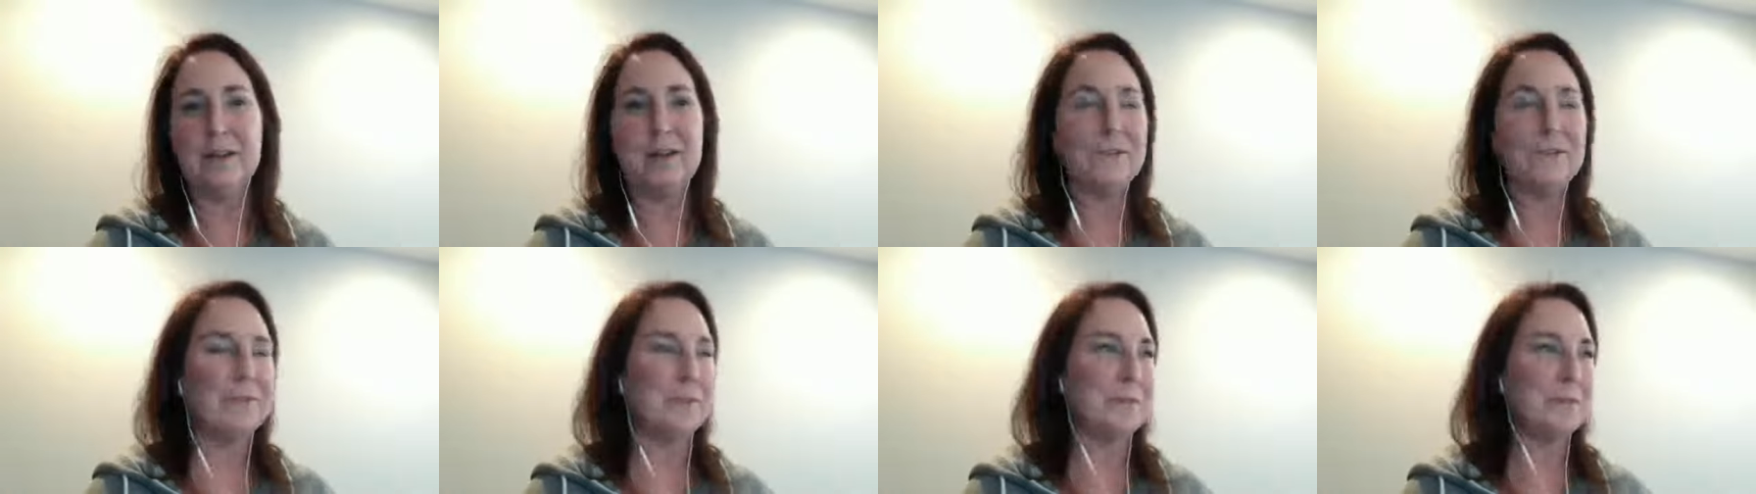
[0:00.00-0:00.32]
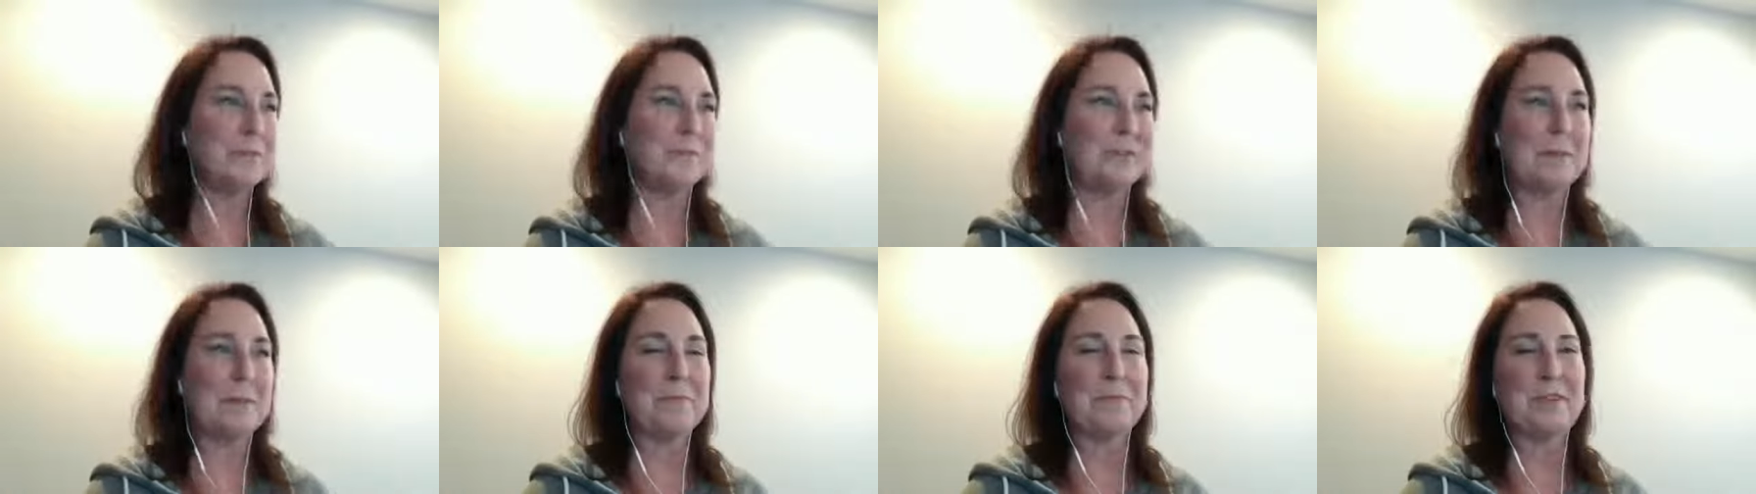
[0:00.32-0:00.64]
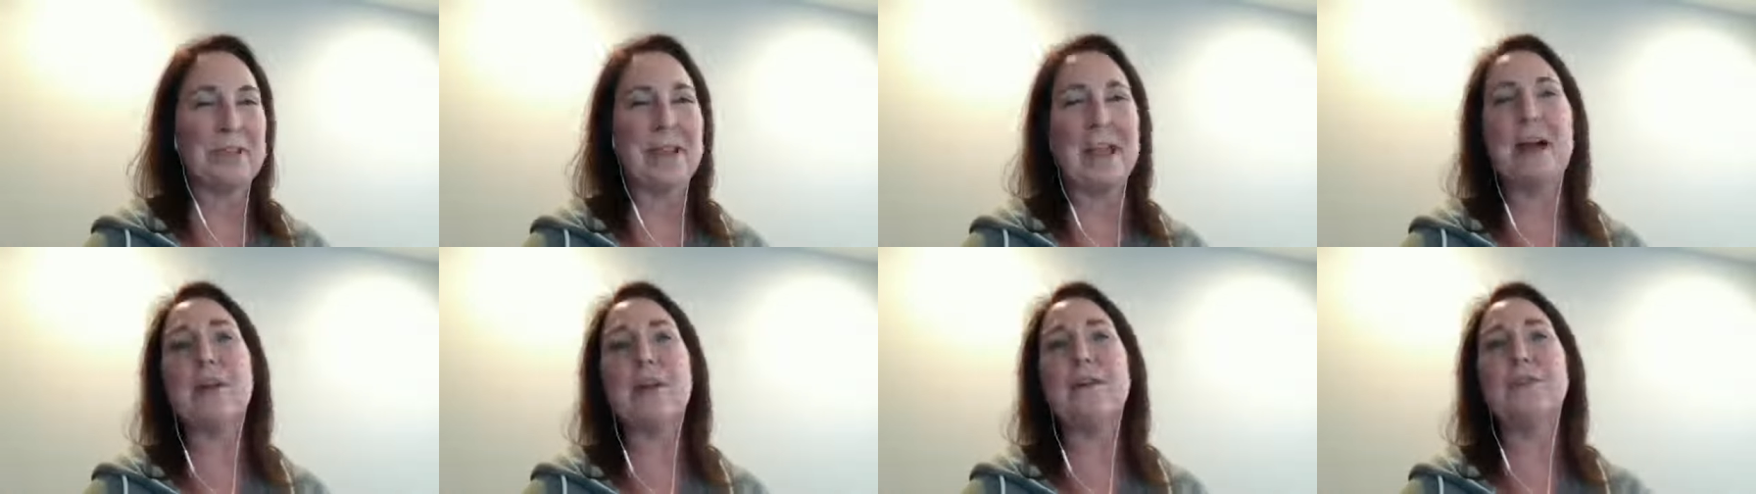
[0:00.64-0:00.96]
from
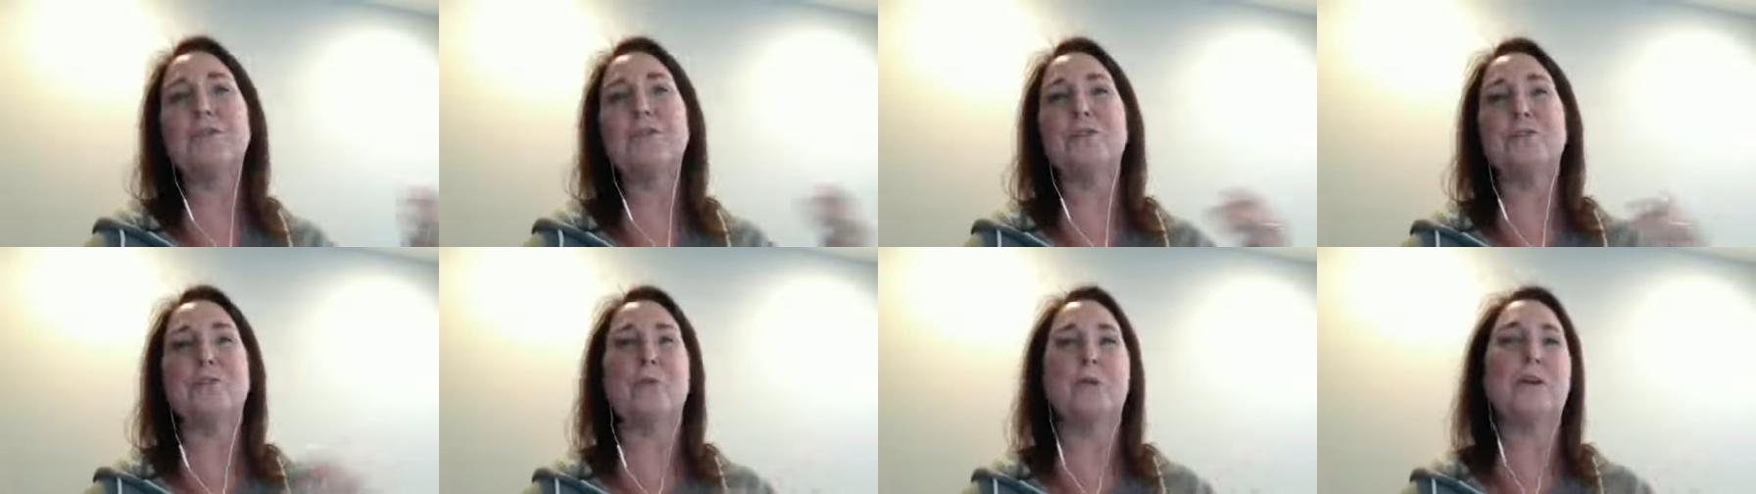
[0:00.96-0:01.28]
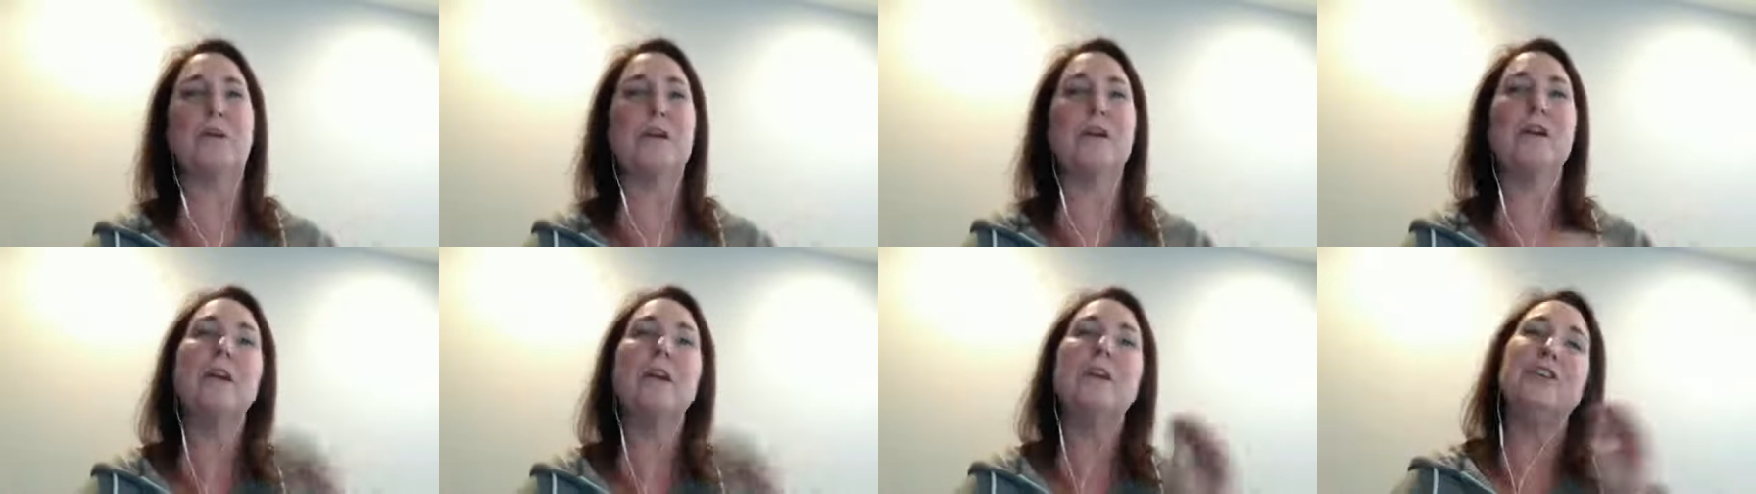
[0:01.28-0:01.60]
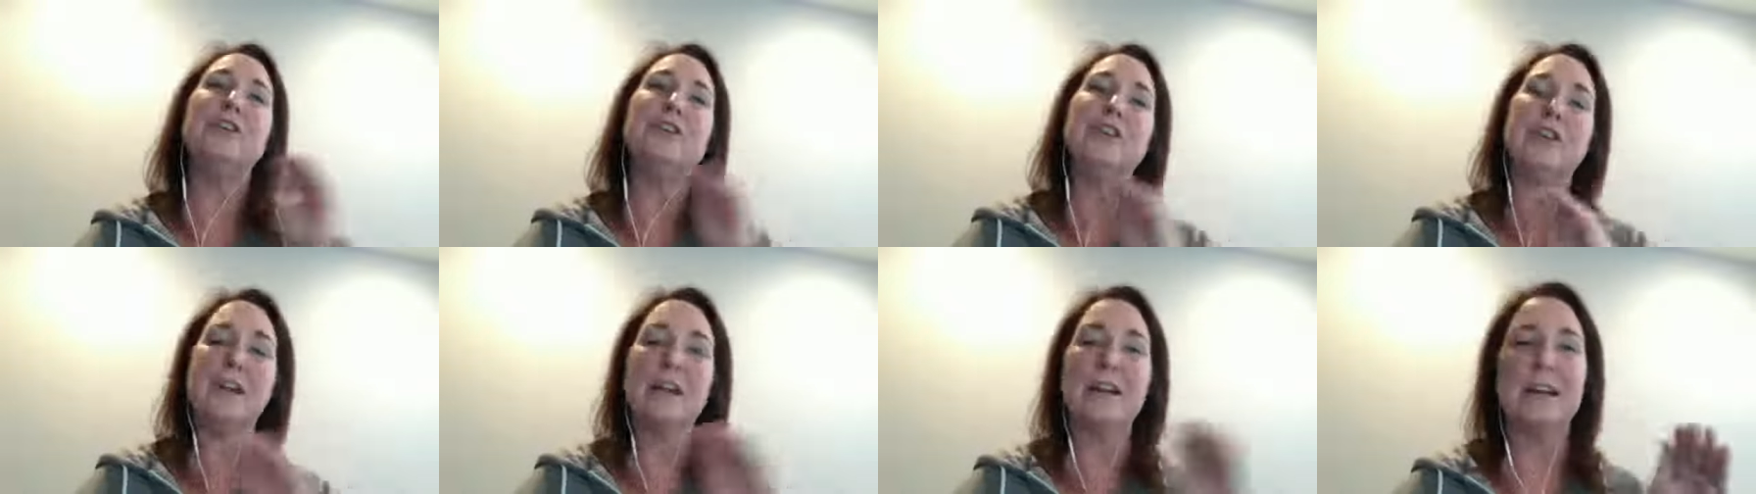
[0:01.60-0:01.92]
something else, or
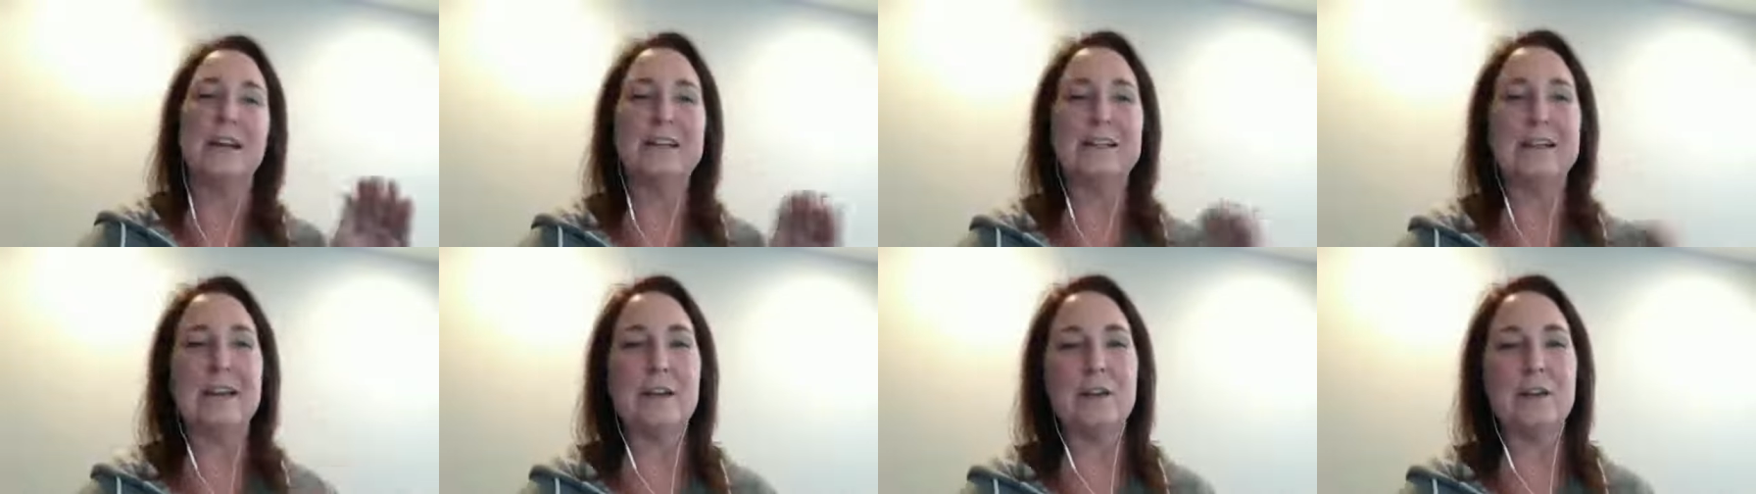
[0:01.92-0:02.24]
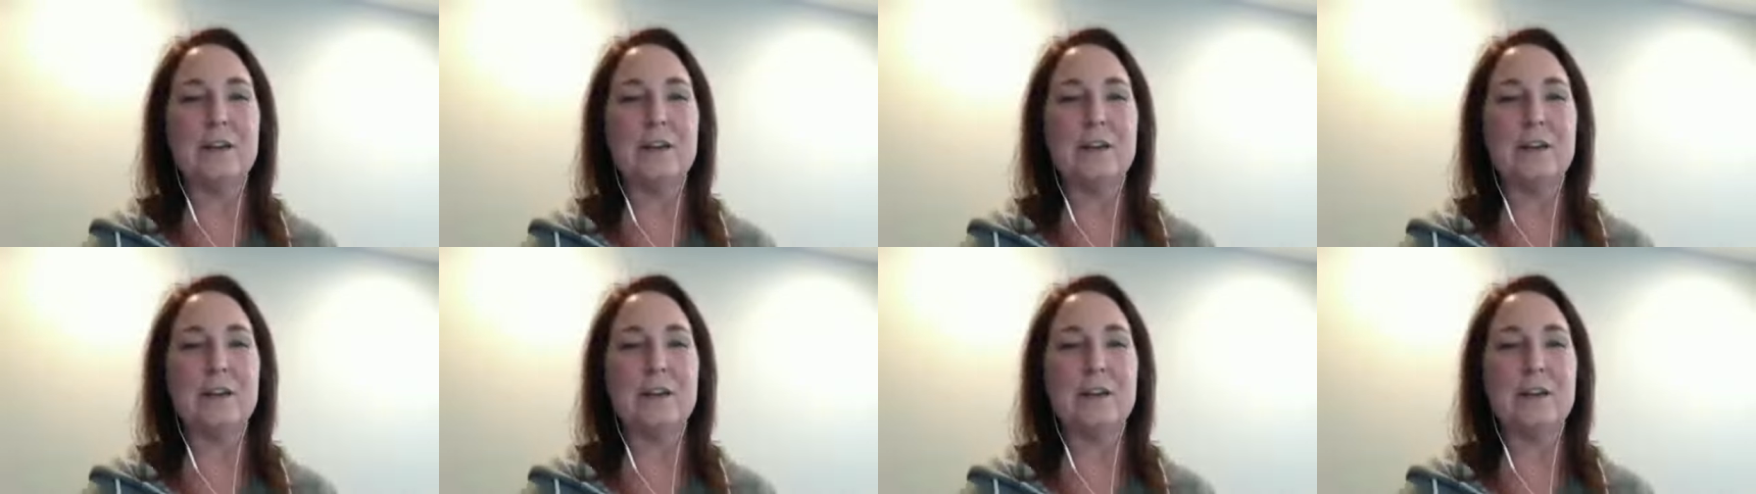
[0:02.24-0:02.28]
you can cut down a